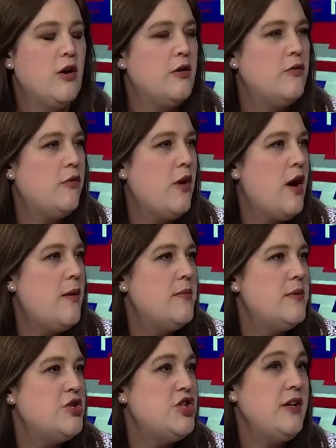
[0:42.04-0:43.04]
heard
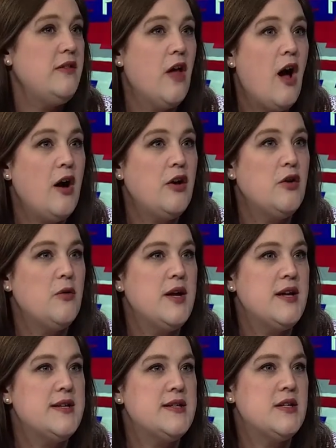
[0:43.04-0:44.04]
from Gene Locke, who
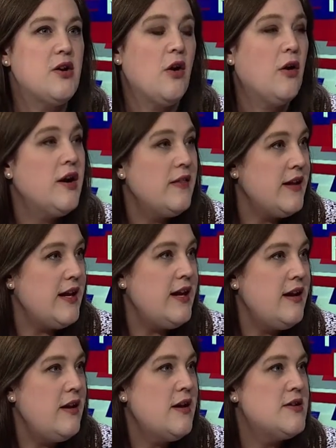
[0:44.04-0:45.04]
is
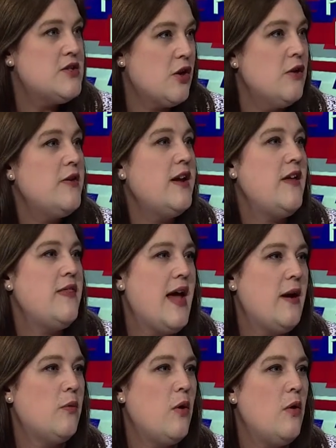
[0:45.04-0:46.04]
currently serving in
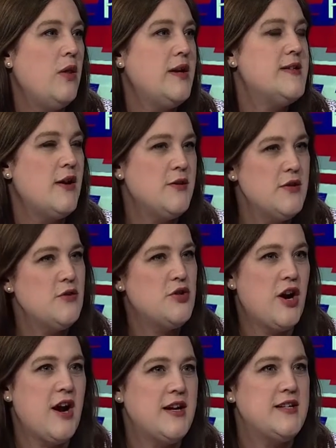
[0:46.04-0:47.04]
that role and is also
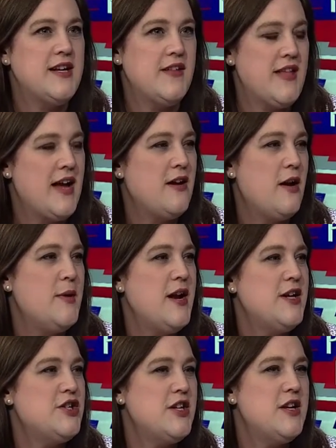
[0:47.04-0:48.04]
trying to get that
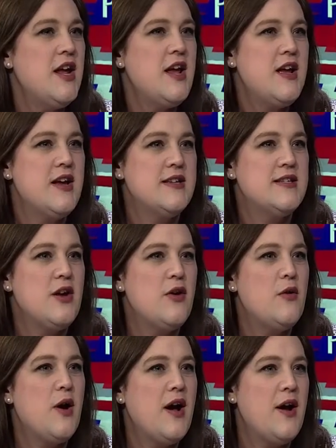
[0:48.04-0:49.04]
nomination.
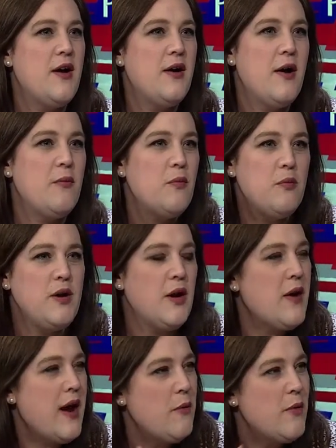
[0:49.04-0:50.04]
So, uh, you
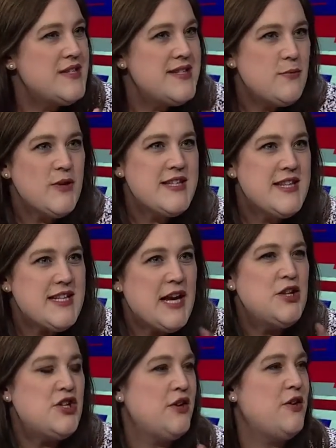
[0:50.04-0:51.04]
know, kind of what's what's the
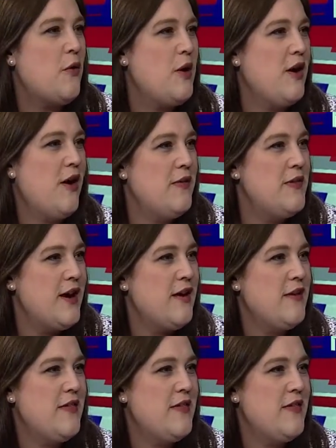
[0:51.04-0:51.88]
tension going on there